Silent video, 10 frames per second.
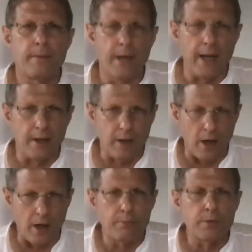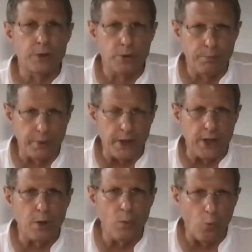They come to
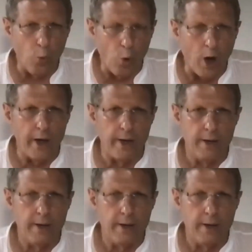be one,